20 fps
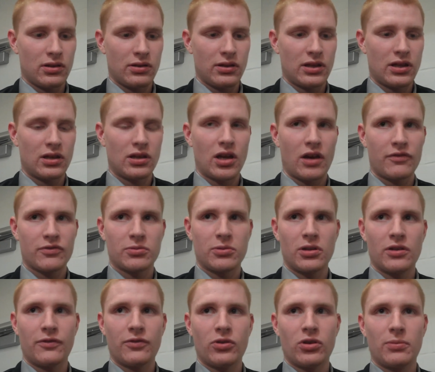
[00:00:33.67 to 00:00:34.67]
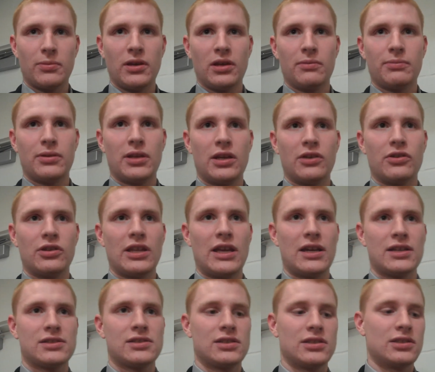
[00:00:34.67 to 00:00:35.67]
getting comfortable on the floor, being, playing
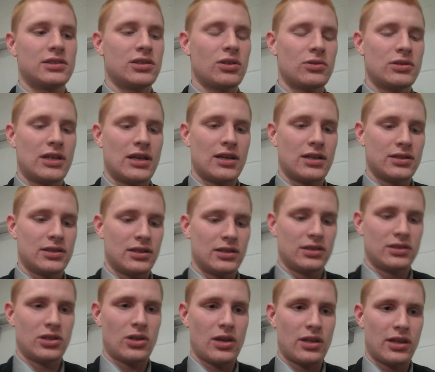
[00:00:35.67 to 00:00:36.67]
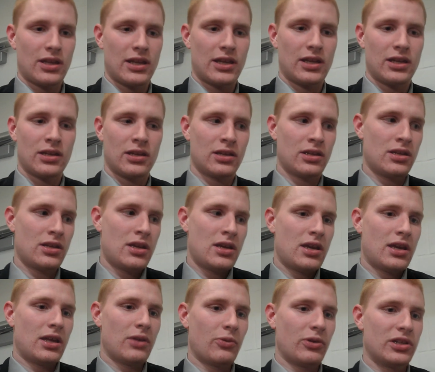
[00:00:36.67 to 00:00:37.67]
relaxed because he's so talented and he's so athletic.
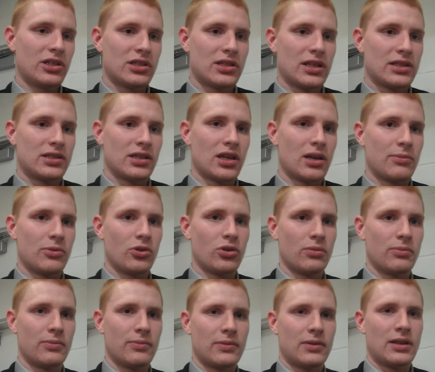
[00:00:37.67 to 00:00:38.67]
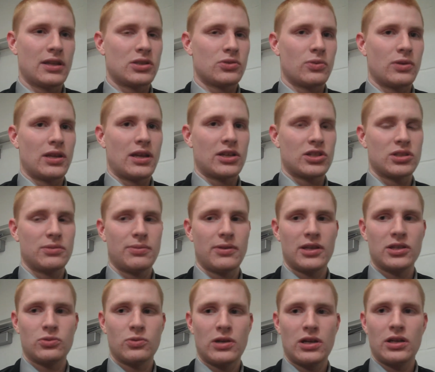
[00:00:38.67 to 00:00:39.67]
And when he just lets it come to him, that's when he actually
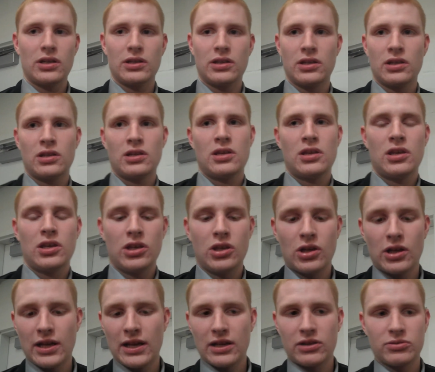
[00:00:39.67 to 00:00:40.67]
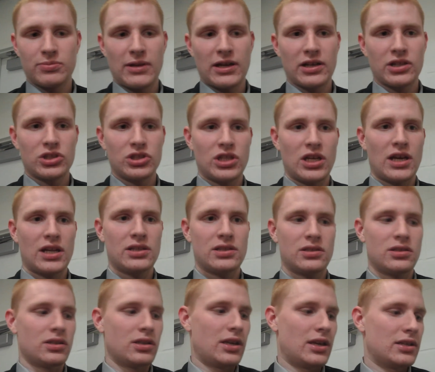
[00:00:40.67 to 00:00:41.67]
plays well. And you know, he was blocking
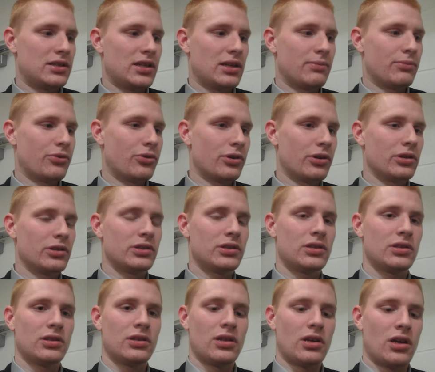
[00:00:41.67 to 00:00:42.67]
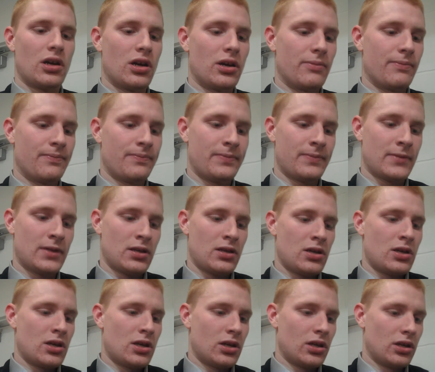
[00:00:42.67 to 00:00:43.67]
shots. He had 10 boards. Um,
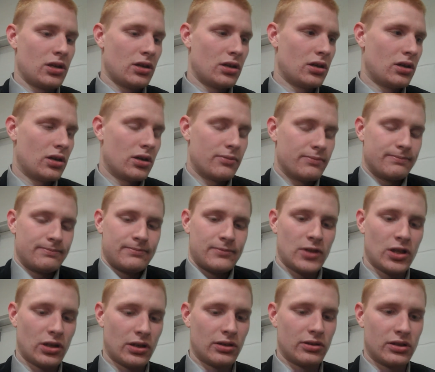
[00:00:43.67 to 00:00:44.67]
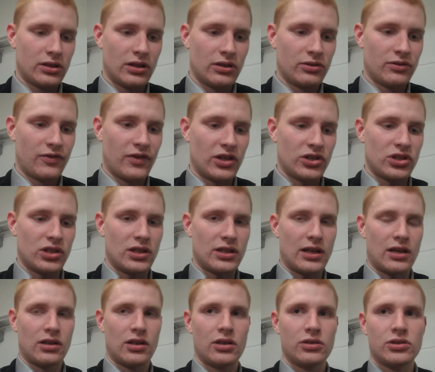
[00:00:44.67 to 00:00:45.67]
um, you know, he, he, was finishing it
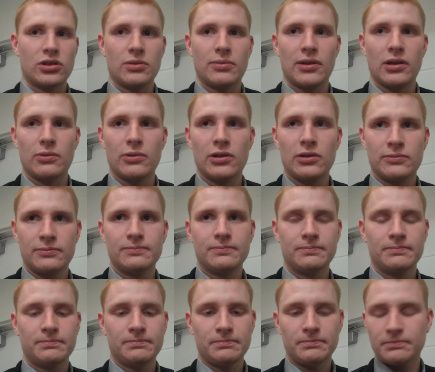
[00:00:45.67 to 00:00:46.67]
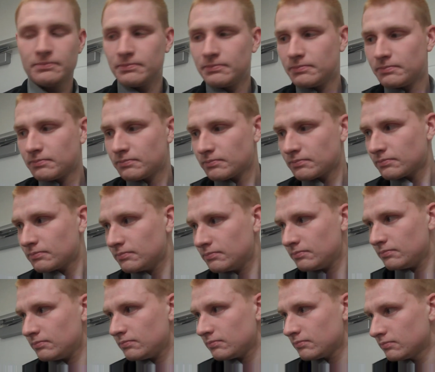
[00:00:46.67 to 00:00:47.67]
down low, so he played well. In the second half,
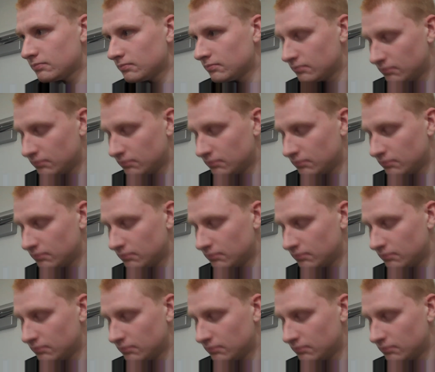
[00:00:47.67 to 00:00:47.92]
early on, you made a